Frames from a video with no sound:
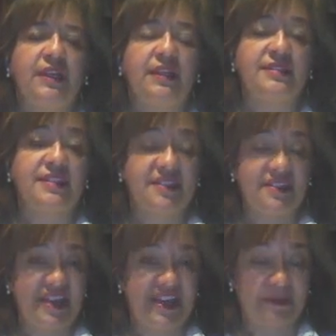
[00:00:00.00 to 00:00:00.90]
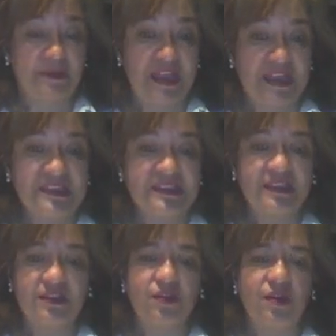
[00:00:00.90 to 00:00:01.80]
let's say, database
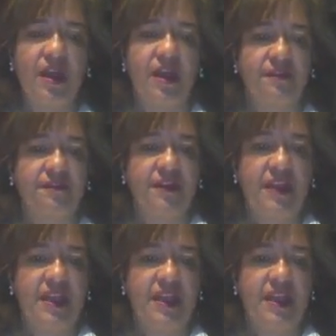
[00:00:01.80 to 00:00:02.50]
that you have,